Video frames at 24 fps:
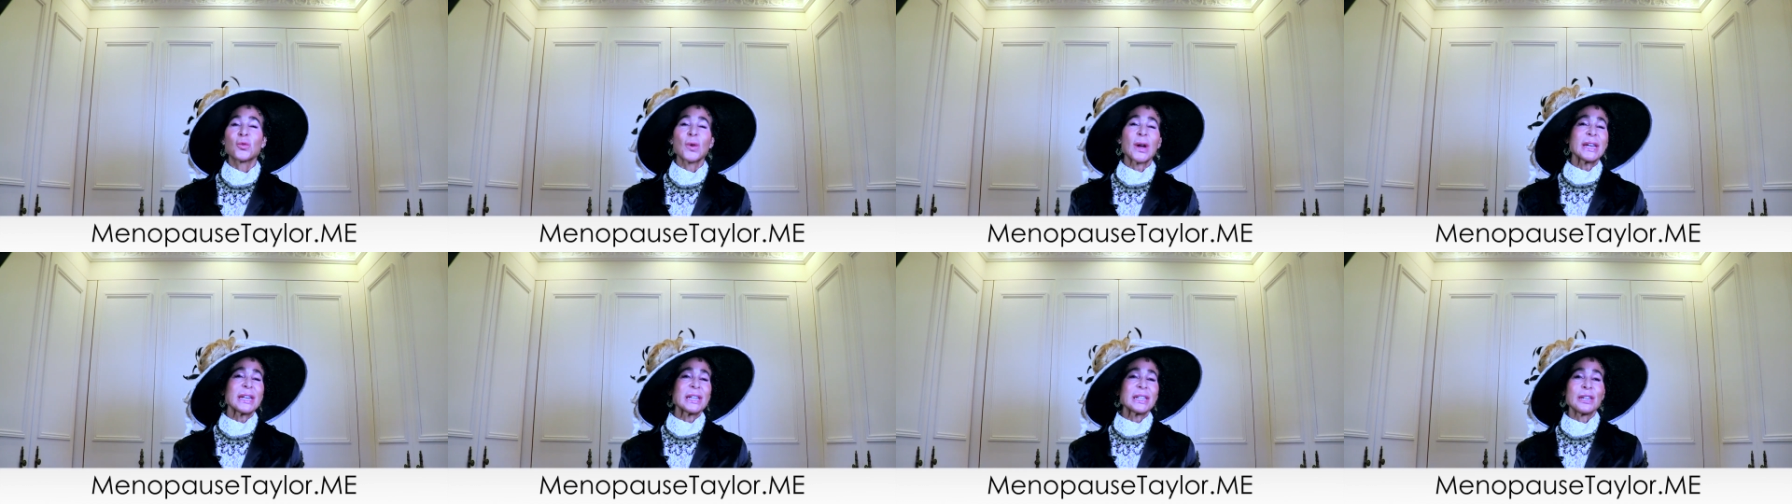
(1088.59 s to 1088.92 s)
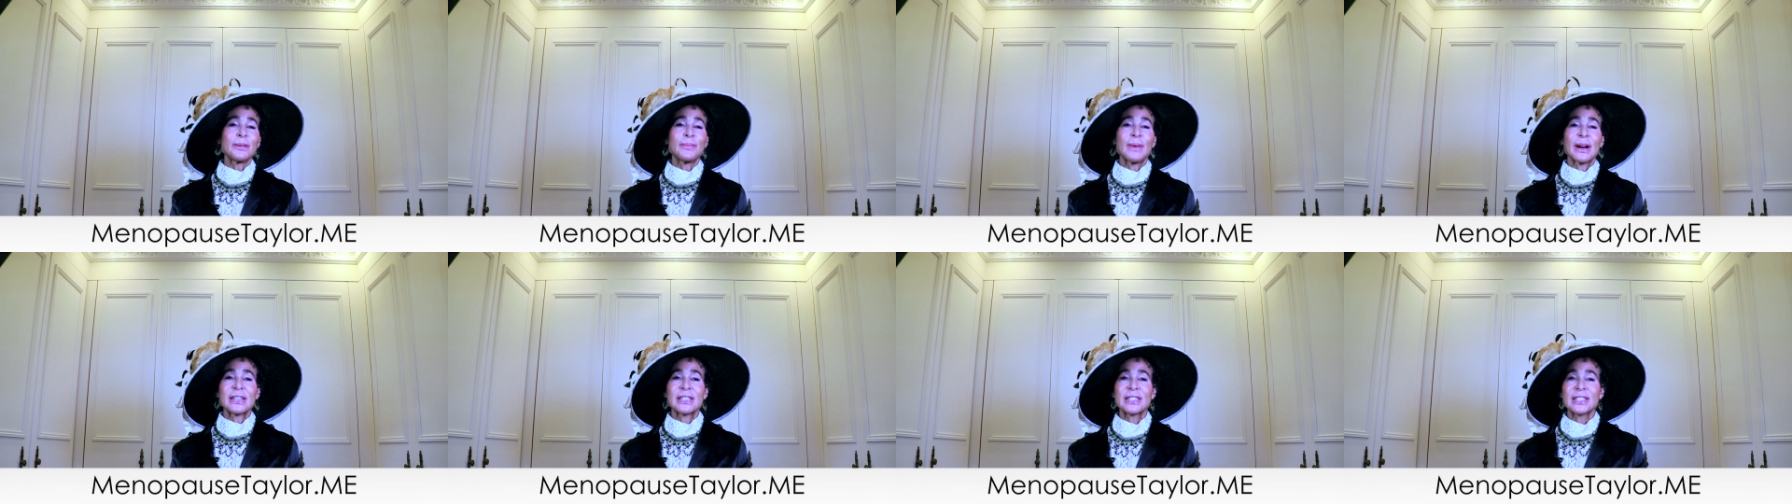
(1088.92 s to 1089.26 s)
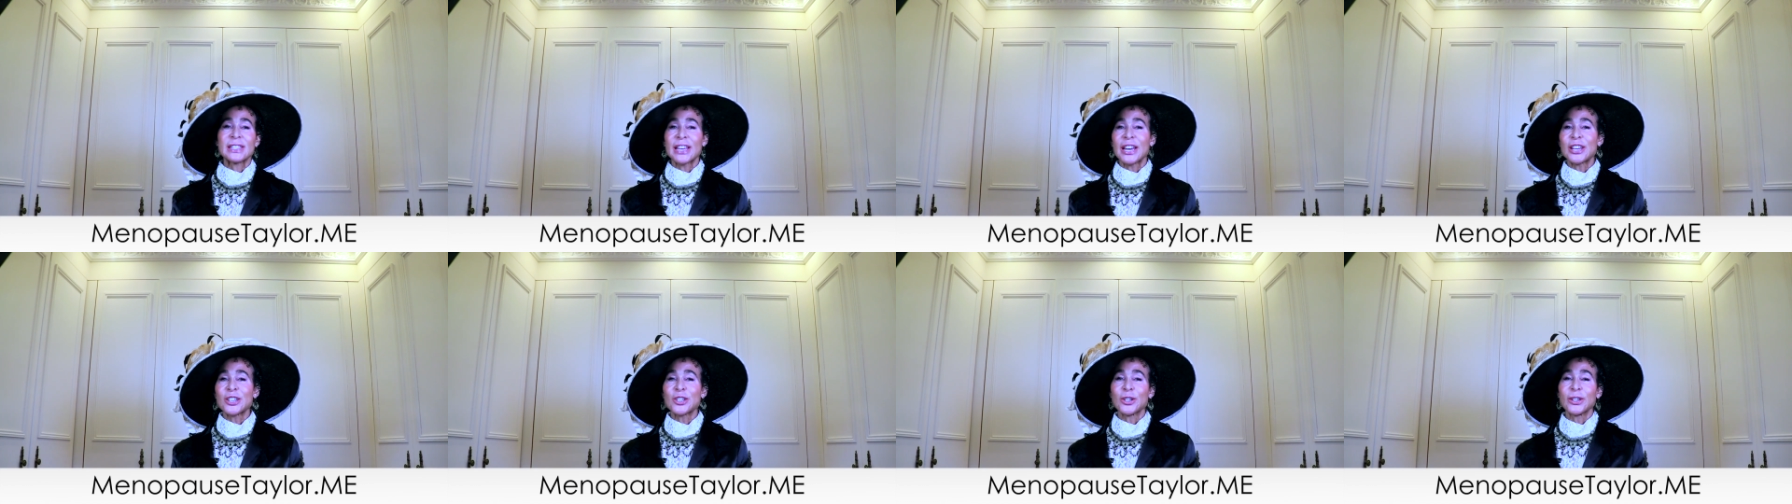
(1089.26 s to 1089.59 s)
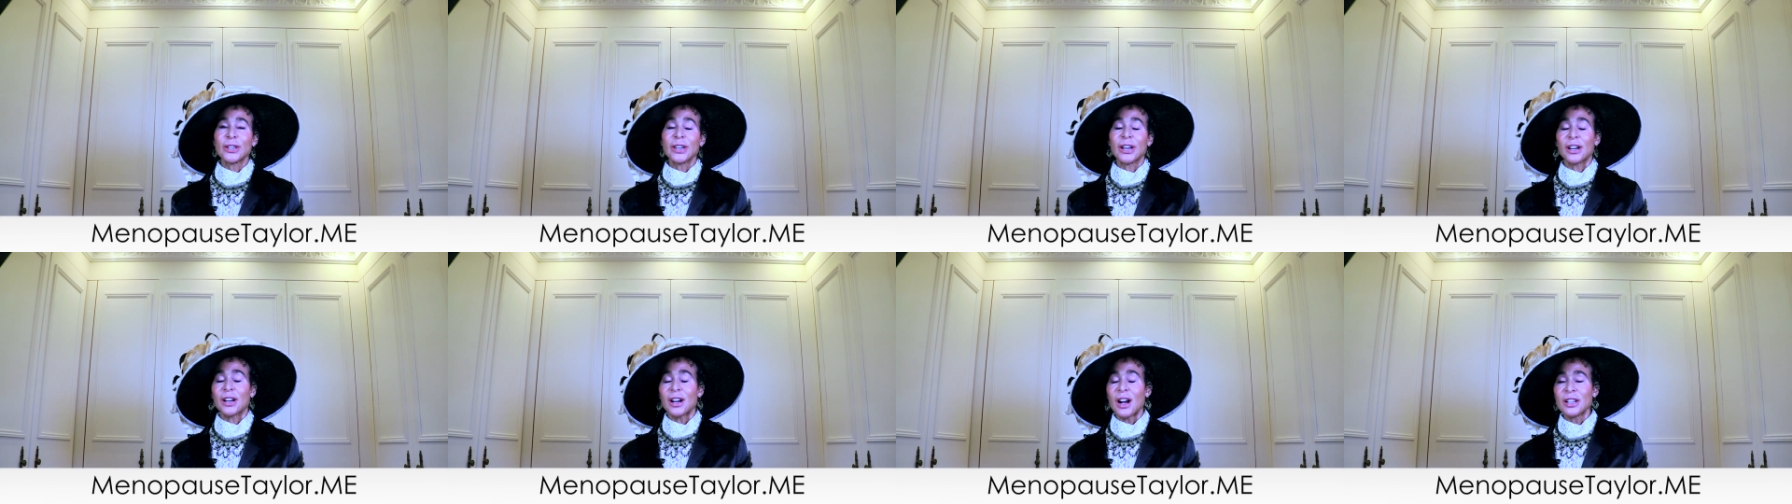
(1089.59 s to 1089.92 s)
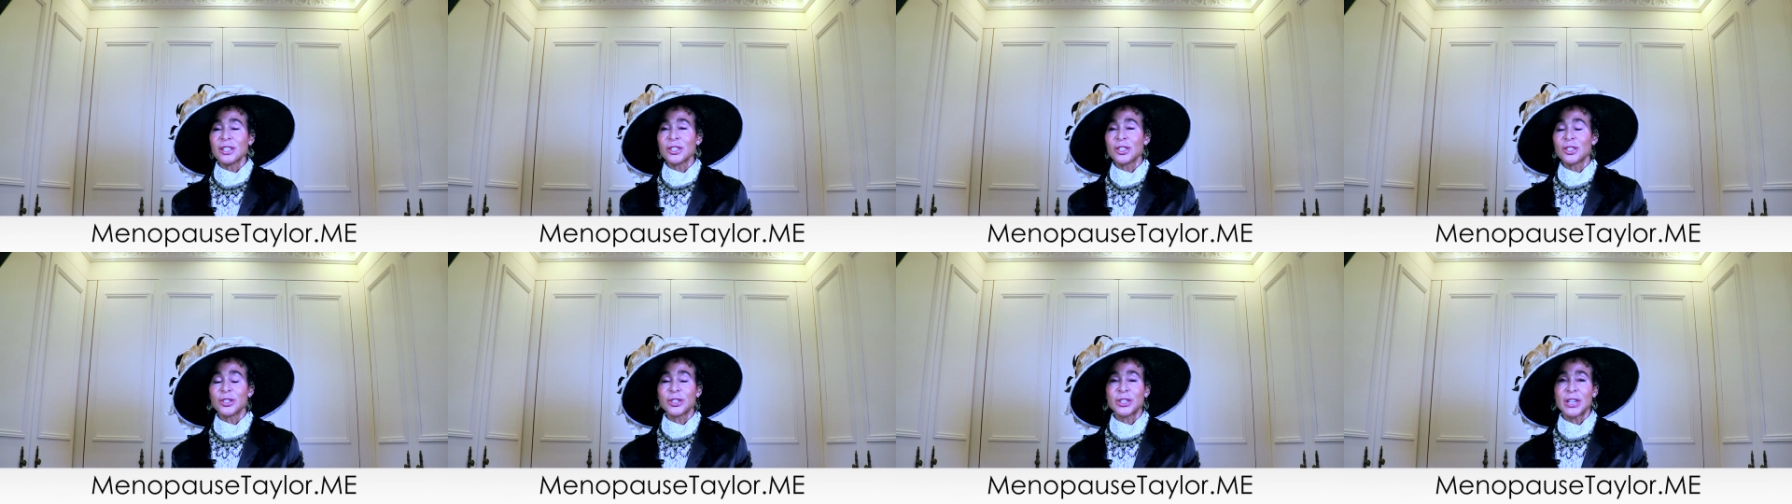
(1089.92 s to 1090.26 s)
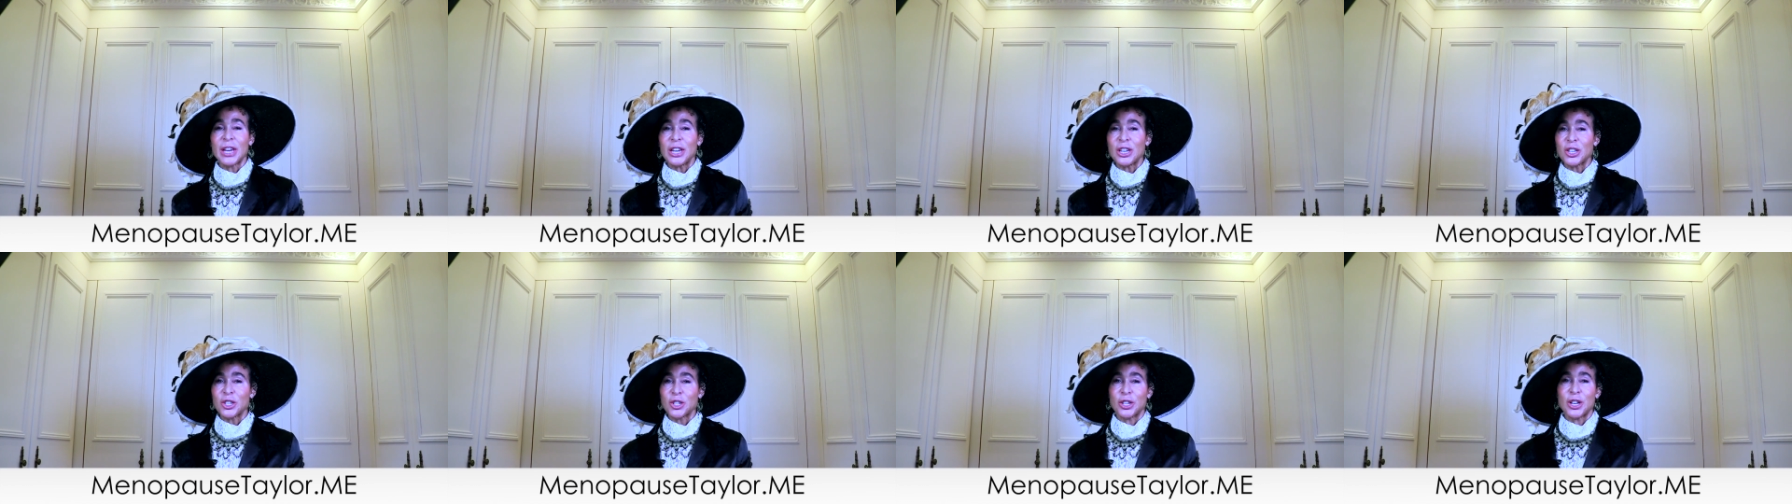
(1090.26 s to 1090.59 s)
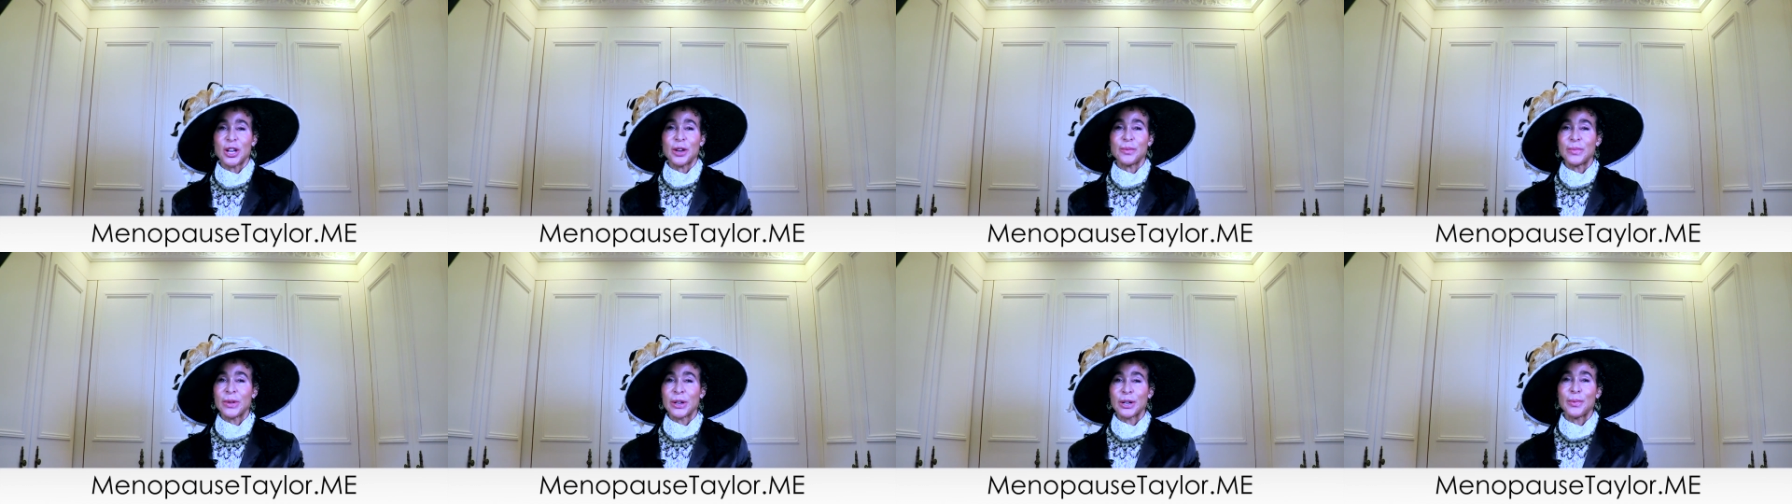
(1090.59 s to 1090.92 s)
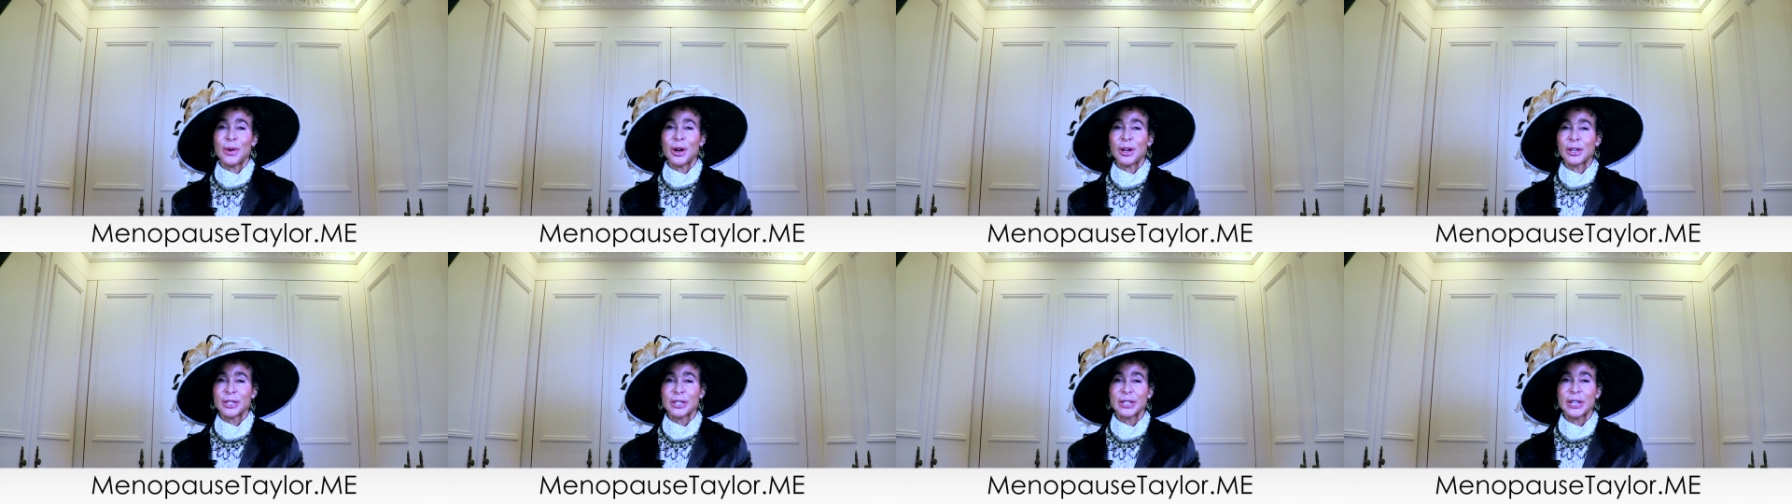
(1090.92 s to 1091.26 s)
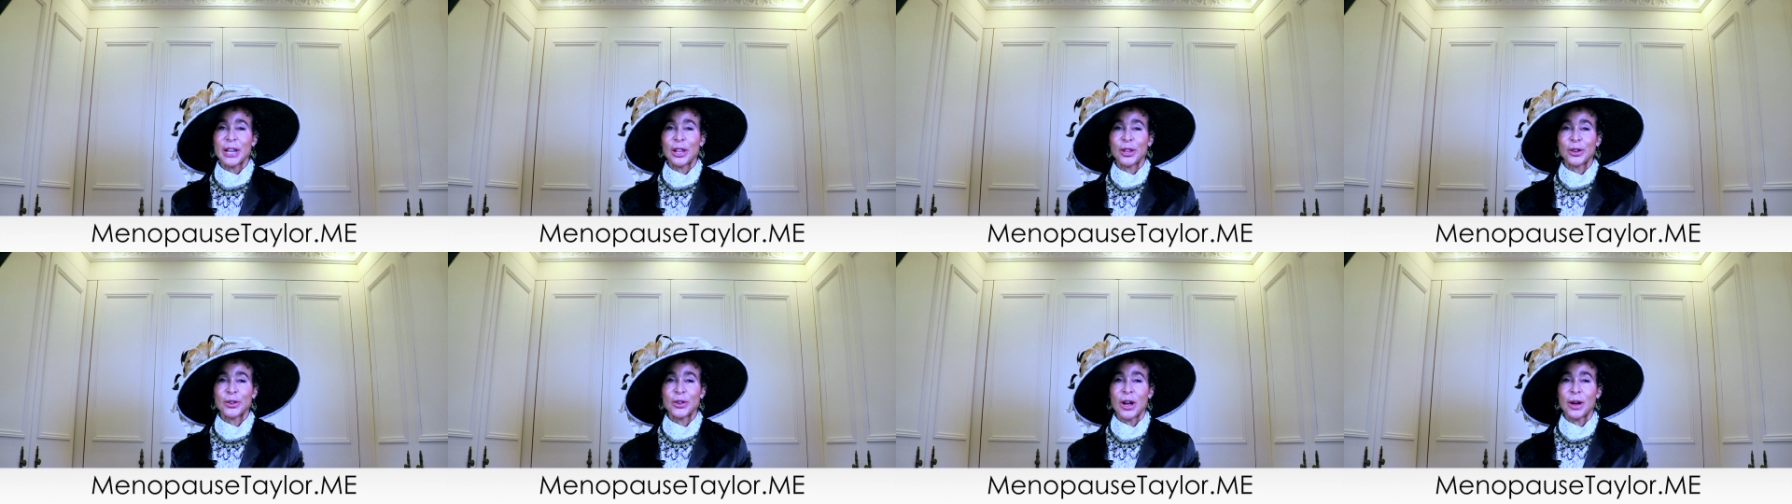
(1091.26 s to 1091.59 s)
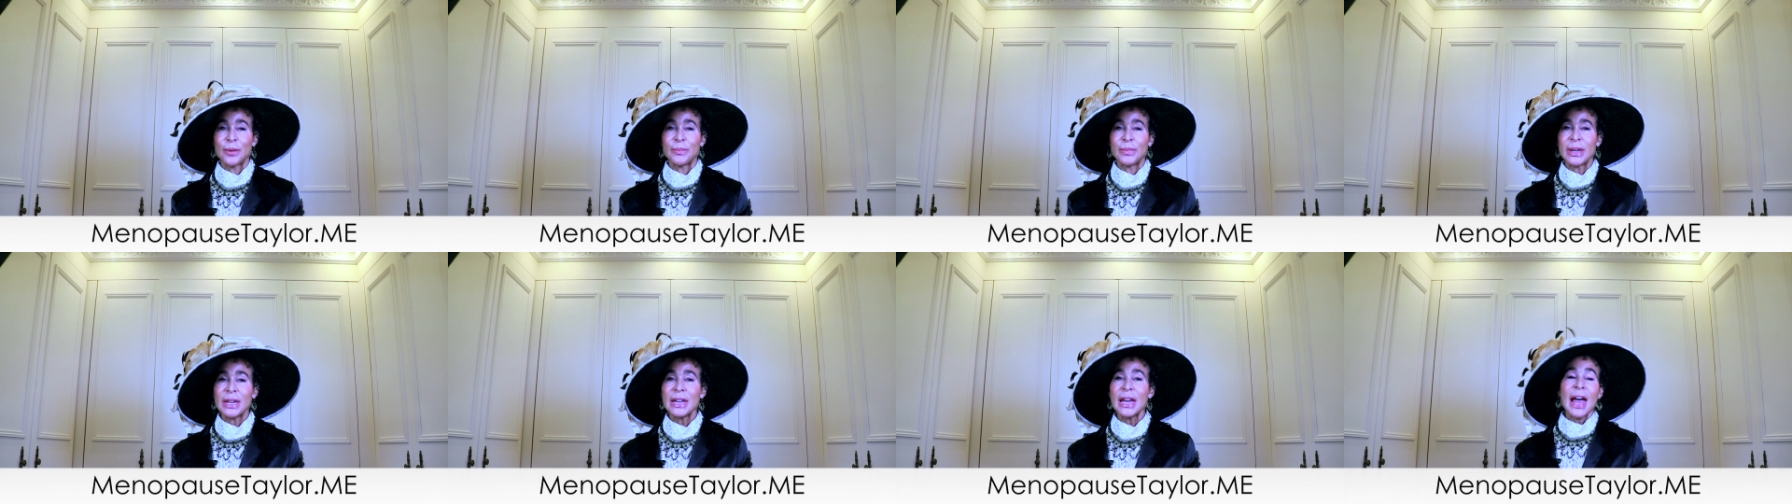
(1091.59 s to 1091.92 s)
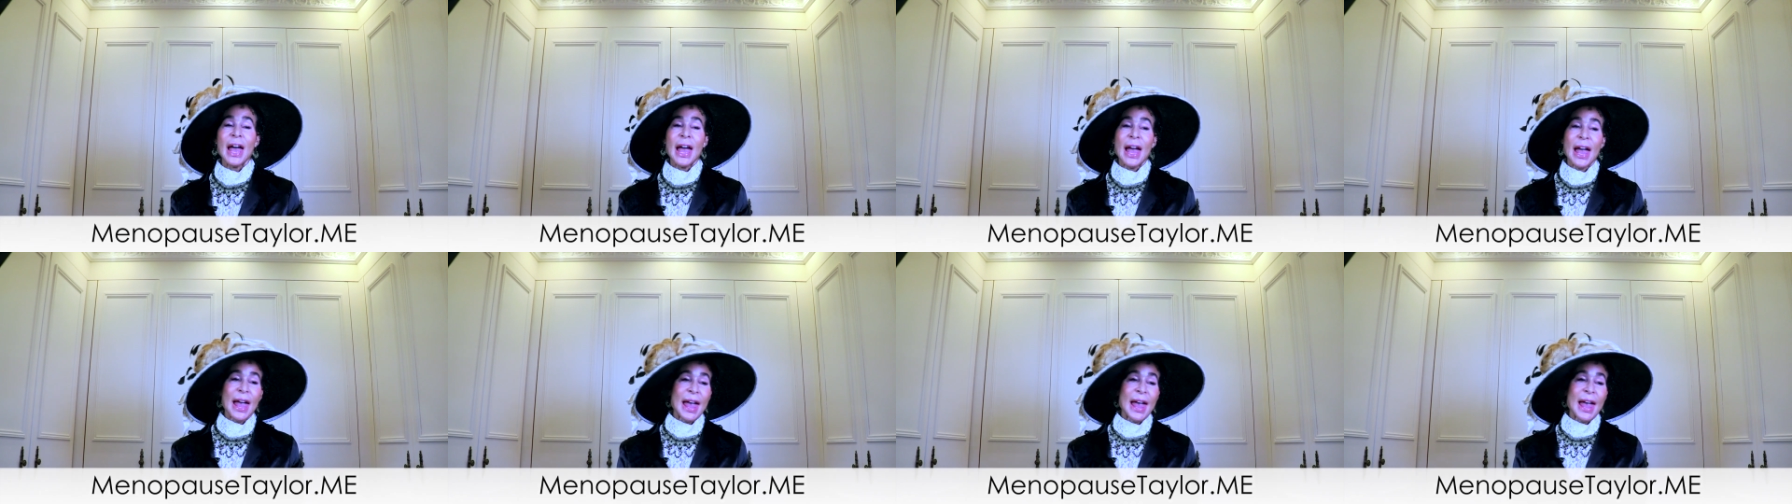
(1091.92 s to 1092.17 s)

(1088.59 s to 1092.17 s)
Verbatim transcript: greatly by scheduling a consultation at menopausetaylor.me,